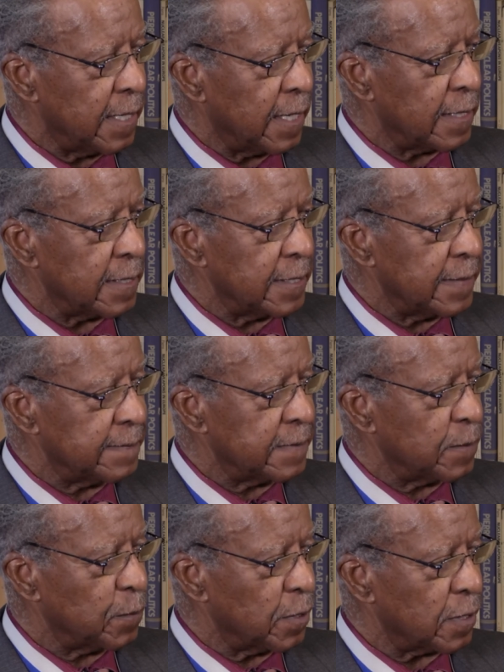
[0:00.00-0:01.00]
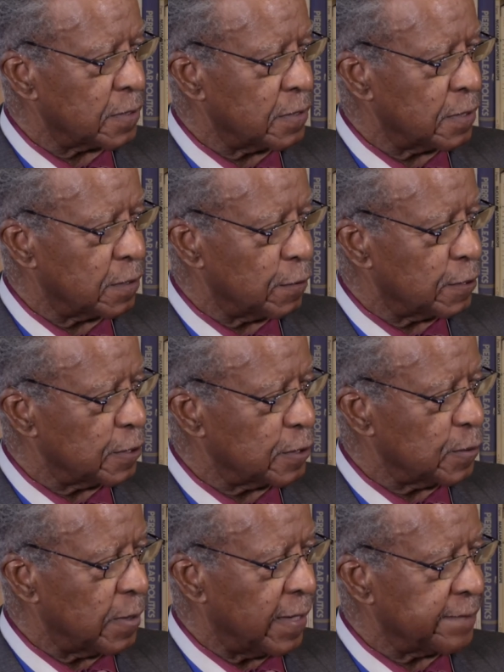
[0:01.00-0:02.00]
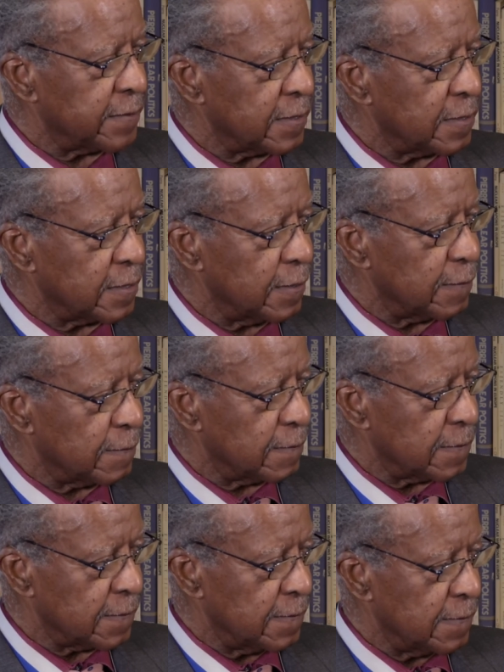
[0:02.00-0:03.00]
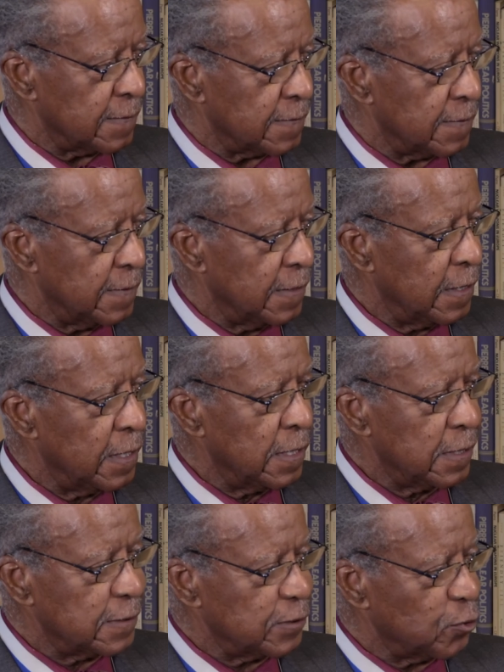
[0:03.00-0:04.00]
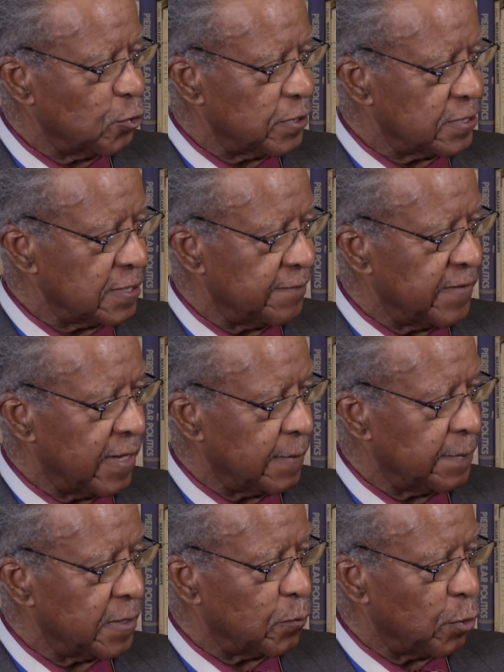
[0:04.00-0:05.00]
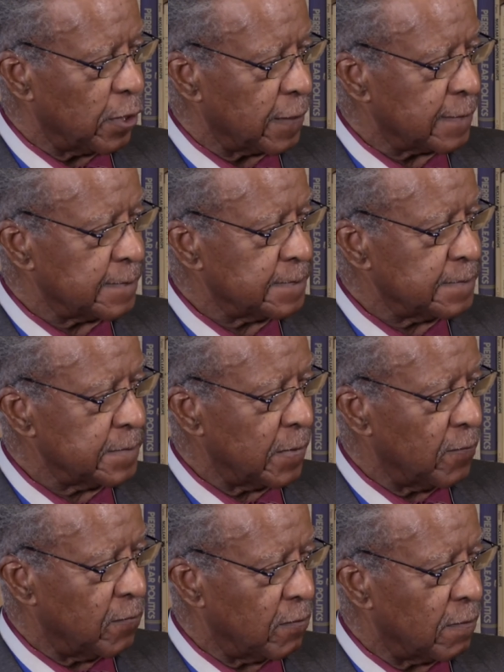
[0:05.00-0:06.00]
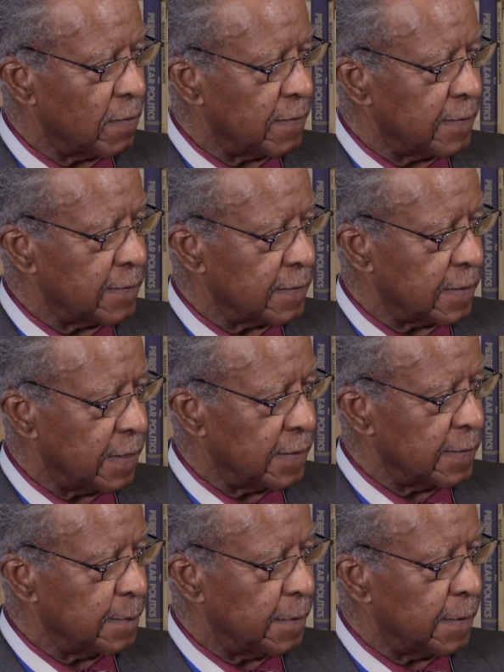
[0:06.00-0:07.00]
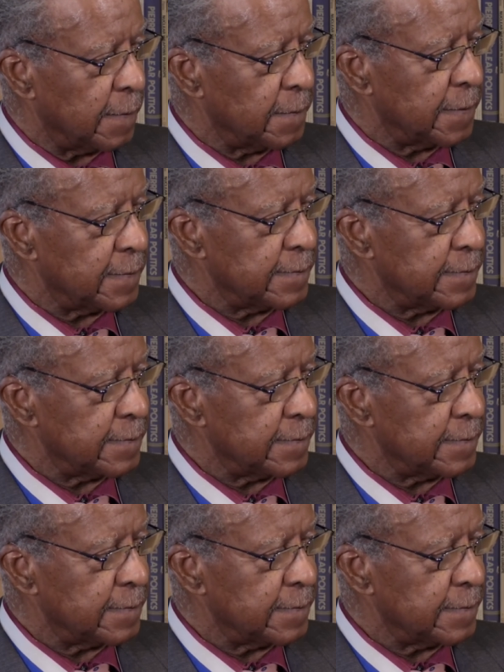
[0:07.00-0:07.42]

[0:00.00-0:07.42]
I lived and worked in 32 African countries and doing development work for the State Department.